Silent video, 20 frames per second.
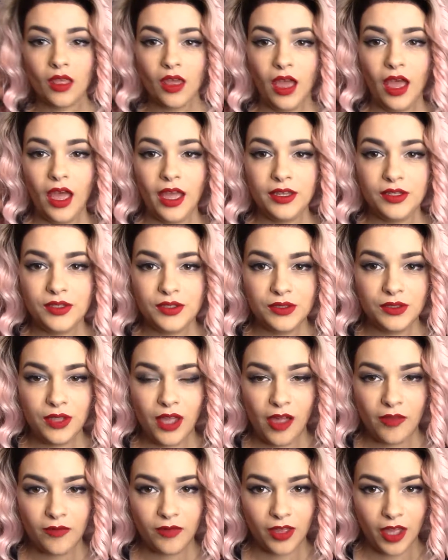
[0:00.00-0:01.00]
I do
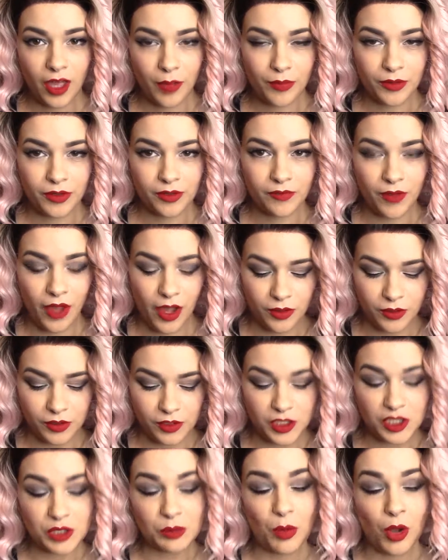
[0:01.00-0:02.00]
have a couple of other
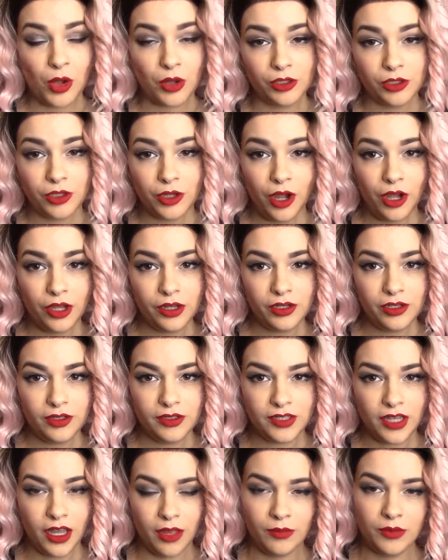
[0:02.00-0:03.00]
smaller
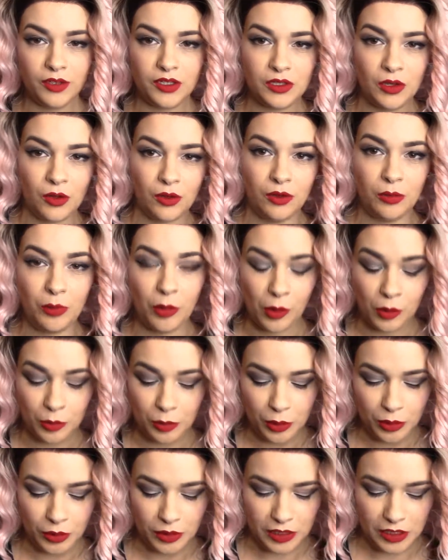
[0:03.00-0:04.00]
collars. I'm just not going to bother
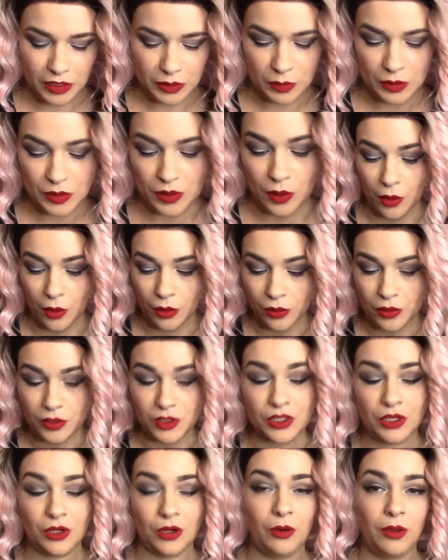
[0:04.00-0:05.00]
putting these ones because
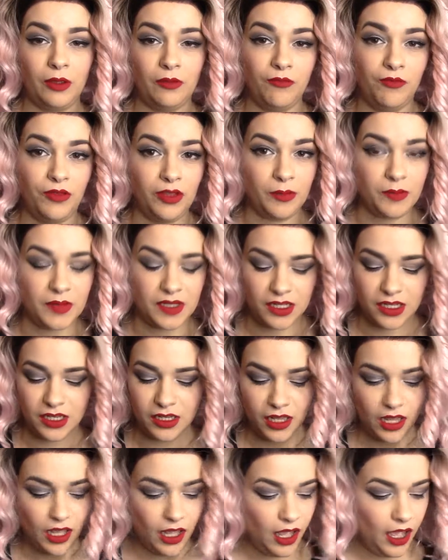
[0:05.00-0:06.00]
they're quite flimsy.
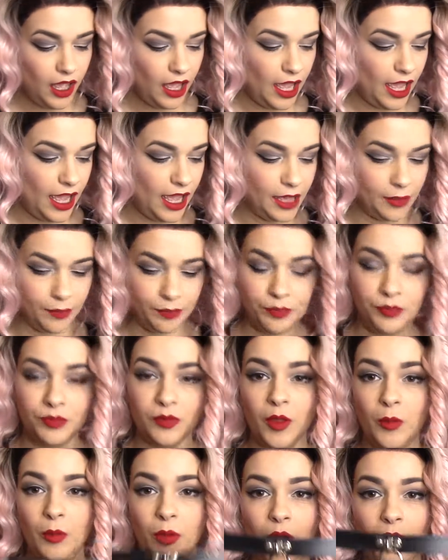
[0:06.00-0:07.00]

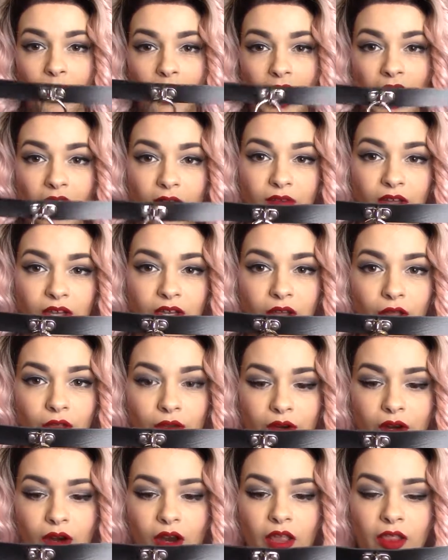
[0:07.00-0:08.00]
But I have
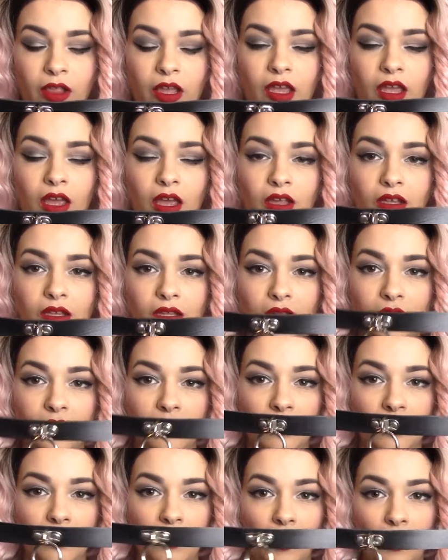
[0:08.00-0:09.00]
another like
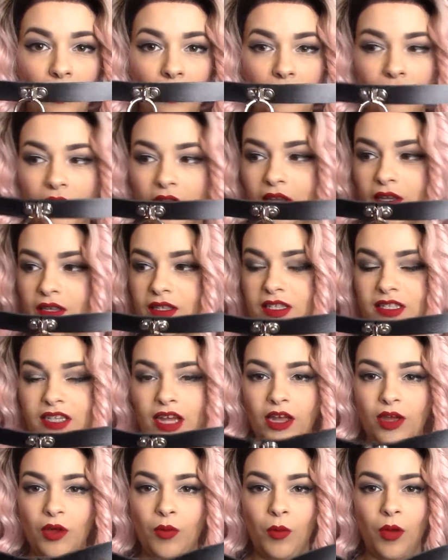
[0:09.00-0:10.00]
O-ring
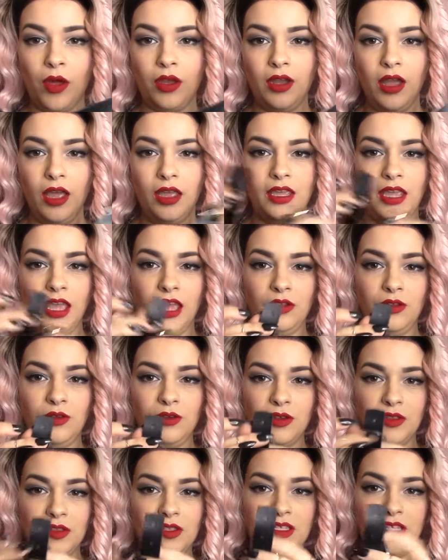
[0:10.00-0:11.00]
style one. Again, you
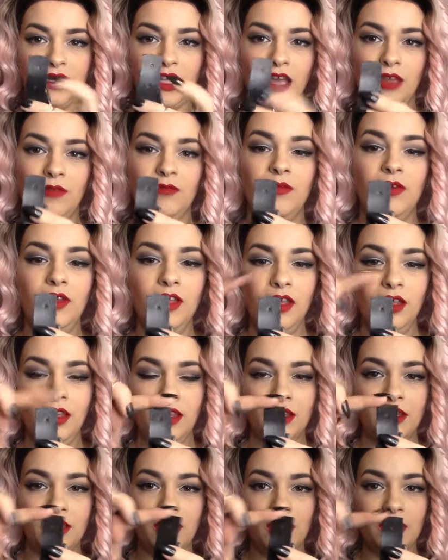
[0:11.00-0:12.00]
can see I've
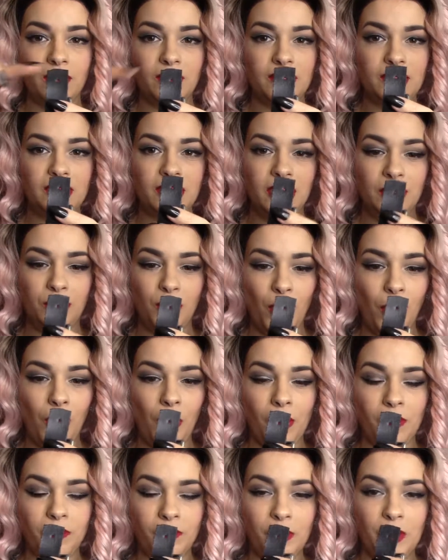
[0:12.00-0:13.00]
cut the tip
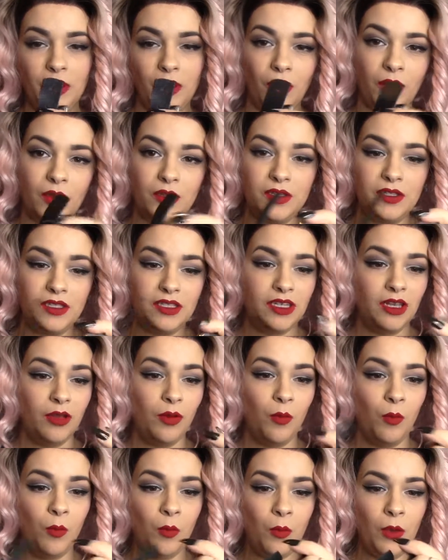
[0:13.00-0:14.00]
off because
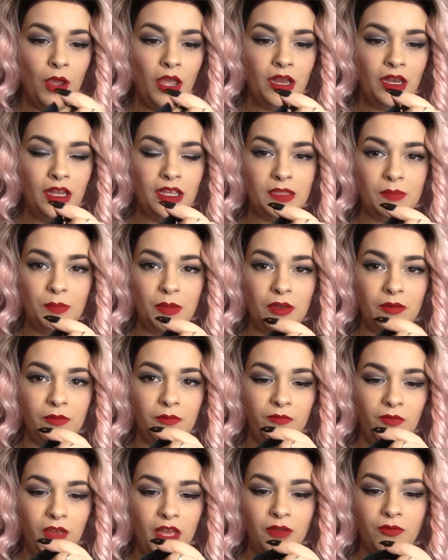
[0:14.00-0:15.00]
when it's been
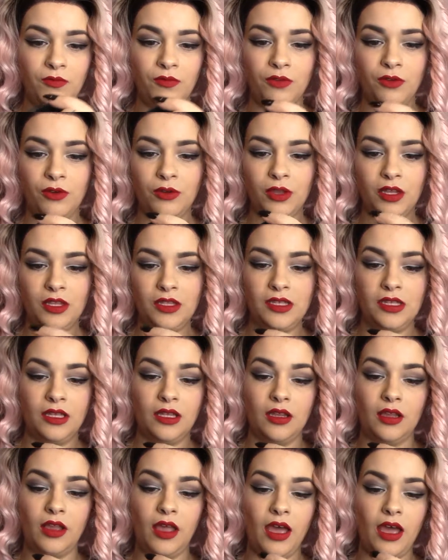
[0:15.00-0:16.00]
fed through into the
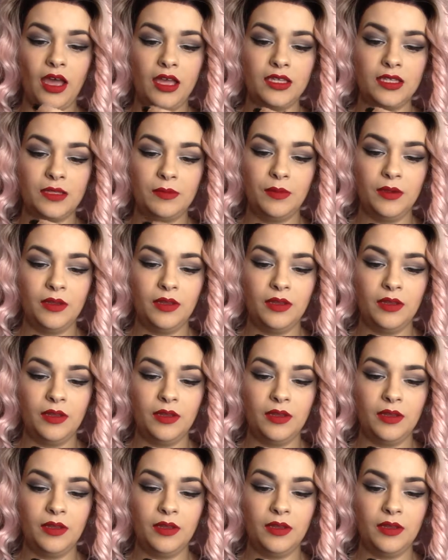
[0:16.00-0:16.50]
clasp,